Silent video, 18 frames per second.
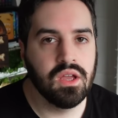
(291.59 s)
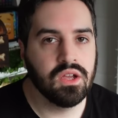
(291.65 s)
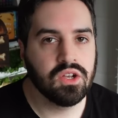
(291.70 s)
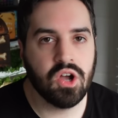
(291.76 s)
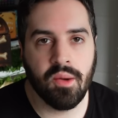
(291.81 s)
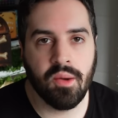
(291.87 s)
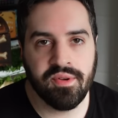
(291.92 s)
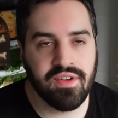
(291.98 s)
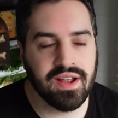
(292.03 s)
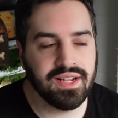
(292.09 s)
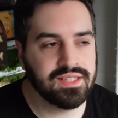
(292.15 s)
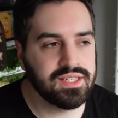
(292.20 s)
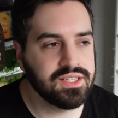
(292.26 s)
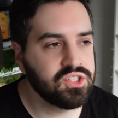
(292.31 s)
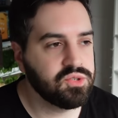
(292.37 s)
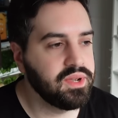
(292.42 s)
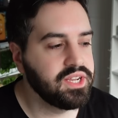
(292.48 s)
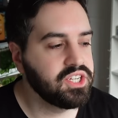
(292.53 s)
copyright
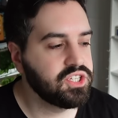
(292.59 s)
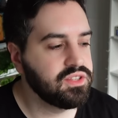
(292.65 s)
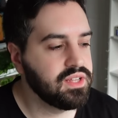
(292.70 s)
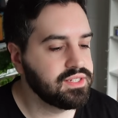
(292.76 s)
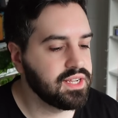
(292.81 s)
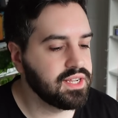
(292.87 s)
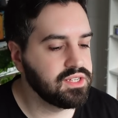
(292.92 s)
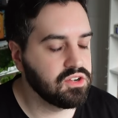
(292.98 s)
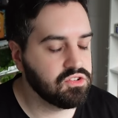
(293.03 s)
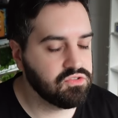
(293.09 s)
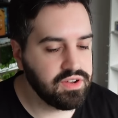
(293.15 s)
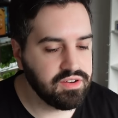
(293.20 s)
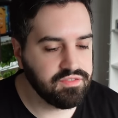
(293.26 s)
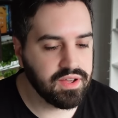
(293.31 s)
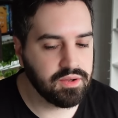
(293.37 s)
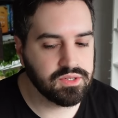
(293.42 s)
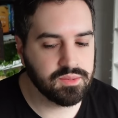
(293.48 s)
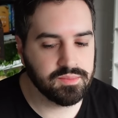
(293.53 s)
situation that Daniel
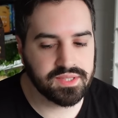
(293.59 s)
Greene found